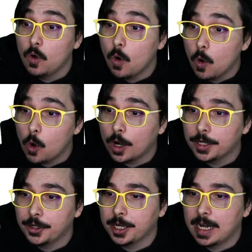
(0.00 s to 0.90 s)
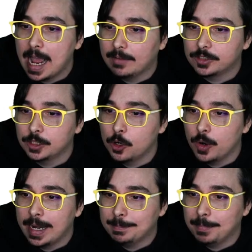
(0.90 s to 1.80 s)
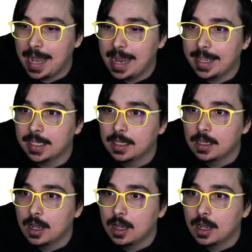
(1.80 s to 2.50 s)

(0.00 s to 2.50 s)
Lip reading: or you're going to have to go and buy